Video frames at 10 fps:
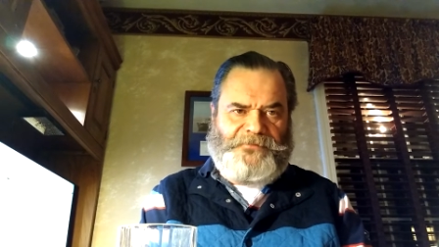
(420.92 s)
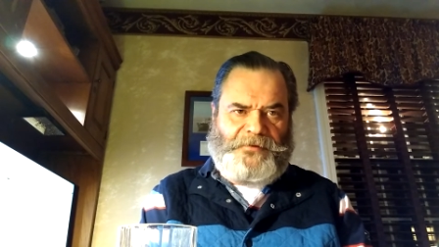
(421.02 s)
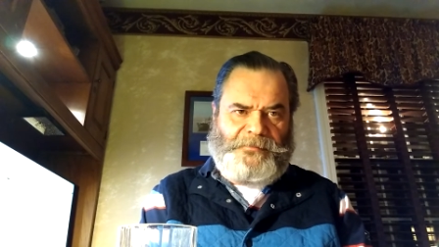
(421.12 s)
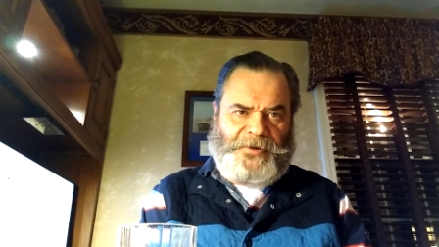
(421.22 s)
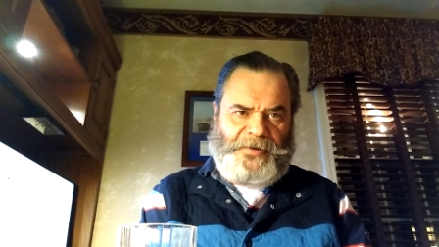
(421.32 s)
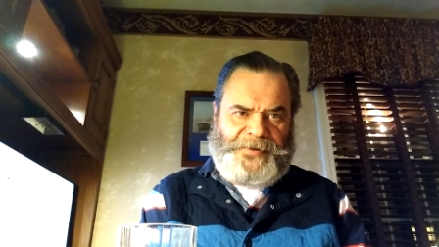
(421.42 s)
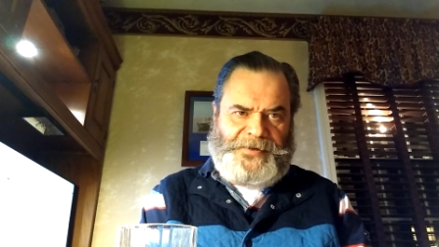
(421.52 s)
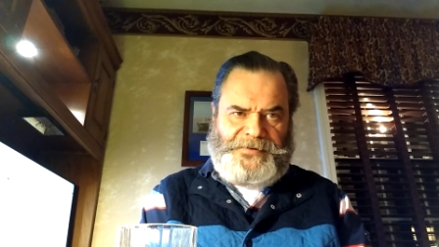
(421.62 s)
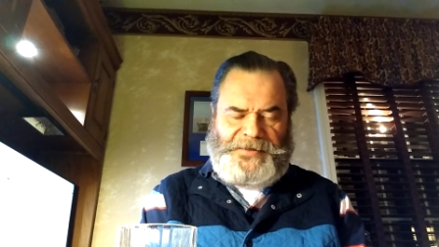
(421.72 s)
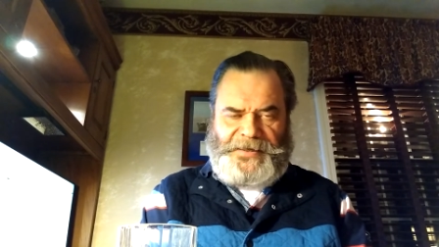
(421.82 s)
for a
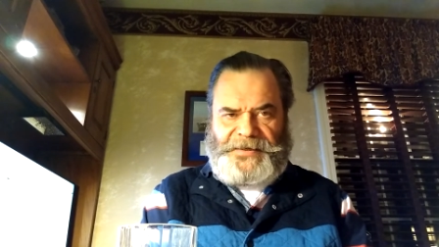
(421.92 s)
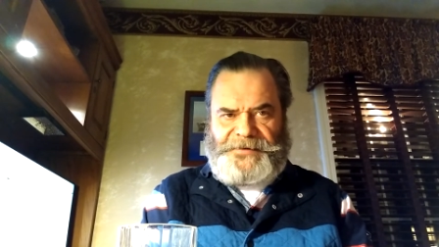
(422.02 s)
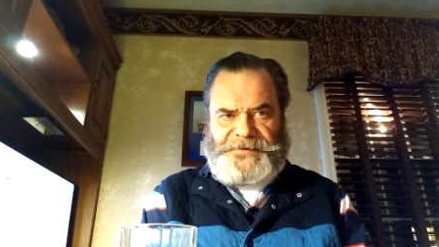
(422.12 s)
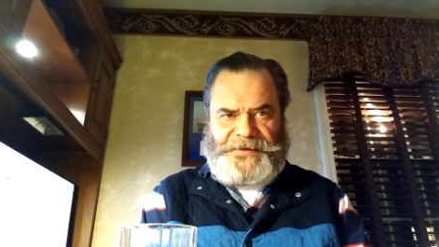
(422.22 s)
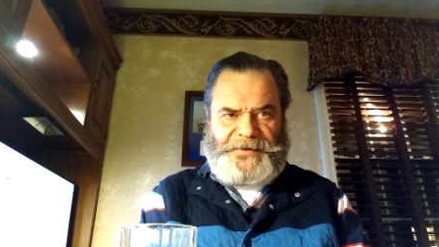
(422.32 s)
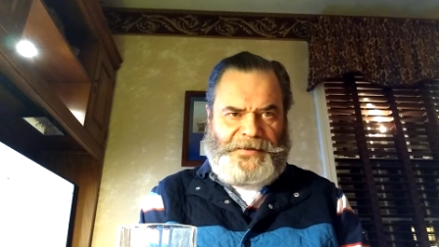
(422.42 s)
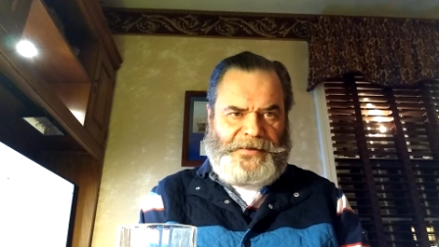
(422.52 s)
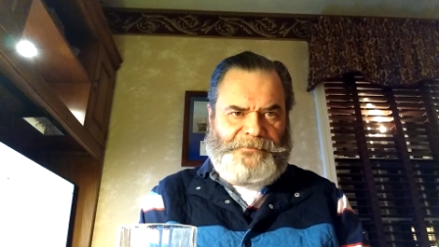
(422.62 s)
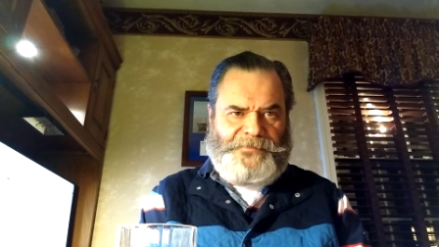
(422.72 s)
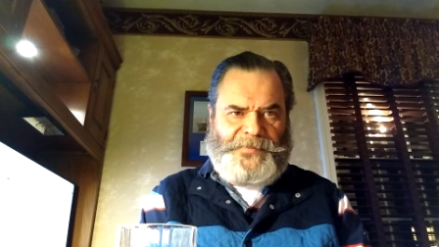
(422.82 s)
bourbon, and
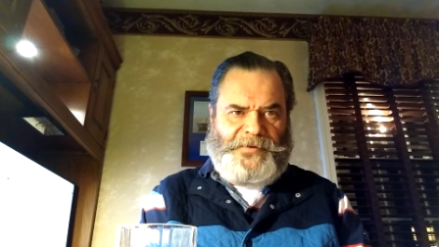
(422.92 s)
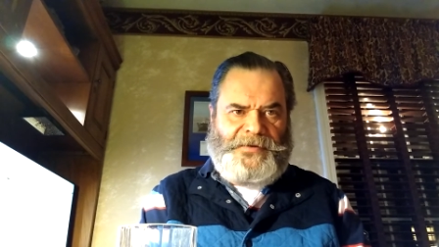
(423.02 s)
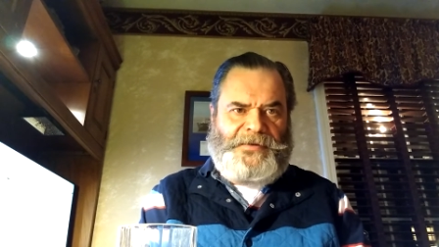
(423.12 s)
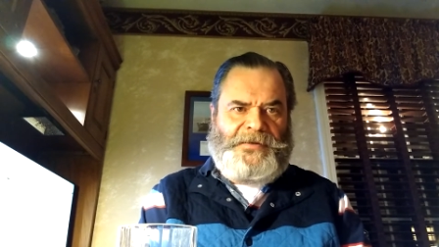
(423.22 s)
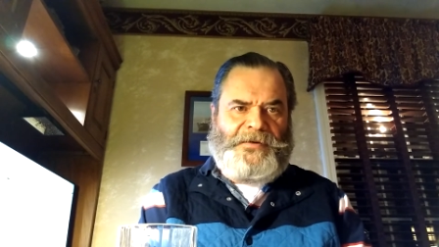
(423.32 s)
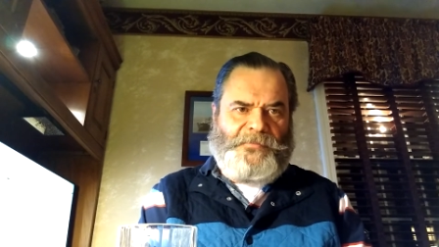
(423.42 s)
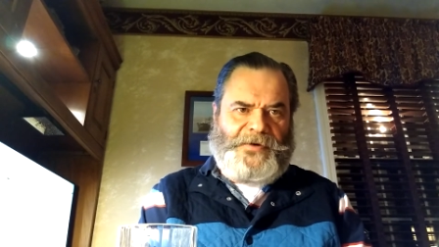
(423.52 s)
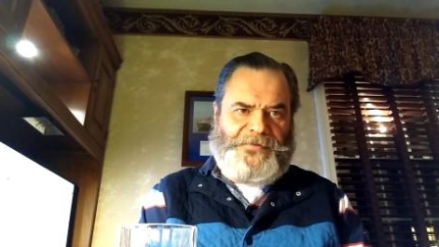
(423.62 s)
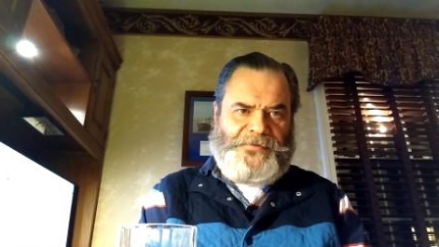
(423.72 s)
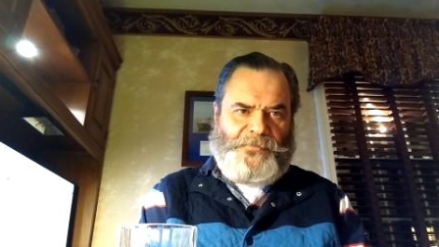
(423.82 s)
the
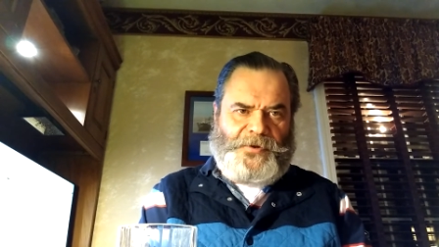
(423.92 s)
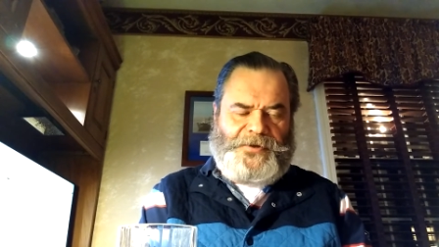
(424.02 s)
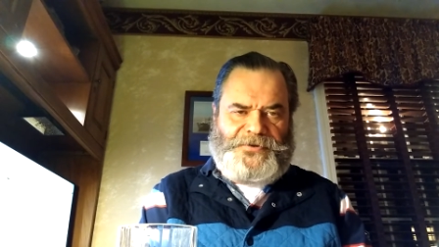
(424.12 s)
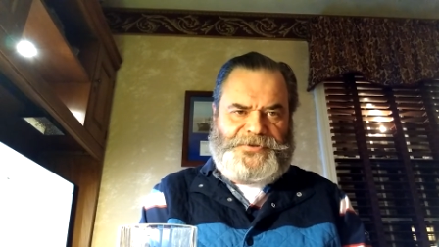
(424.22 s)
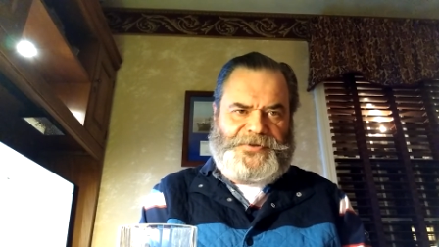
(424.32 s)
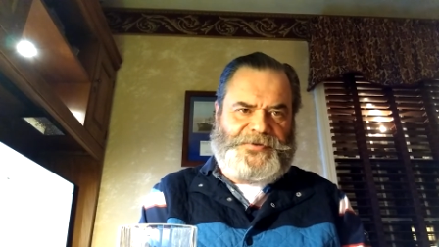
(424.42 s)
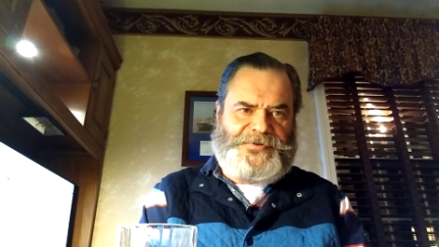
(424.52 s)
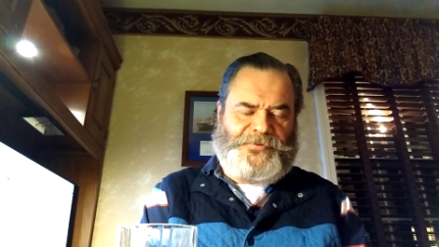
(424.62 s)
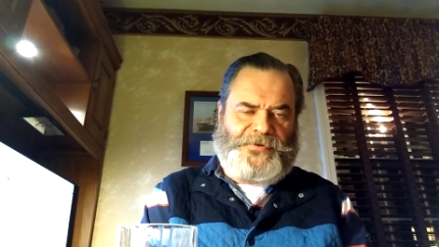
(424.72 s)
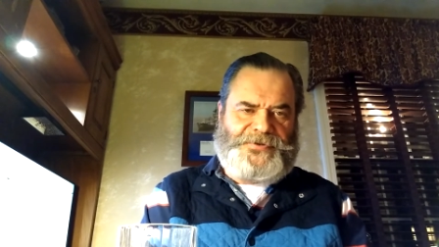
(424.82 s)
one of the workers at the
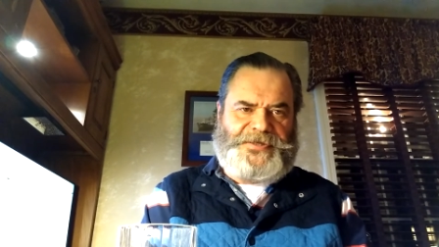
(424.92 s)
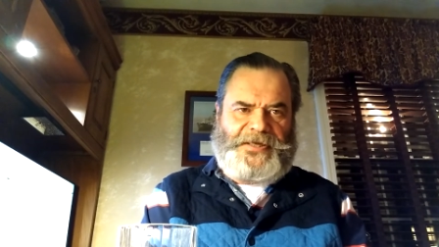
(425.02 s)
store